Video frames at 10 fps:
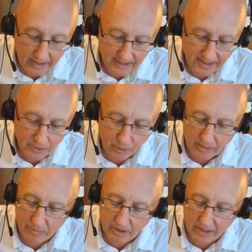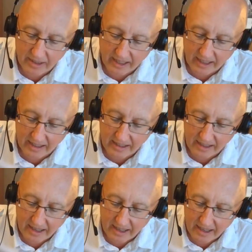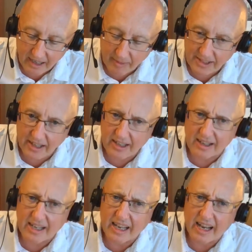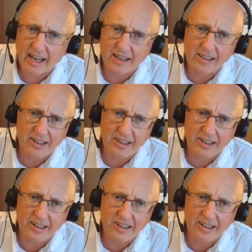This is one book that I'm asking you to get.